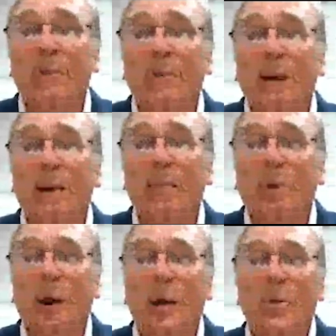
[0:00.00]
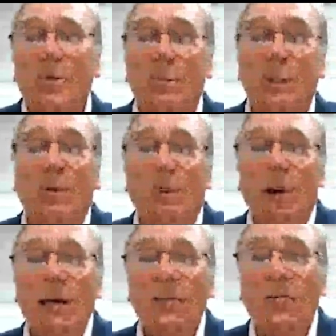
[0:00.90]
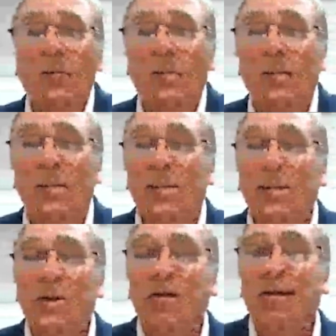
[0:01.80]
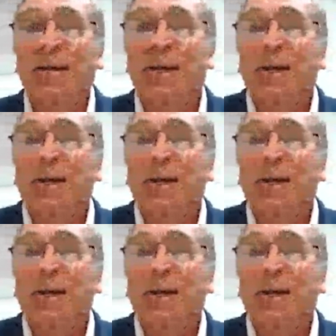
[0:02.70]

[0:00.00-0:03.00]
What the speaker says: as a grand prize or a bigger prize towards the end of the year.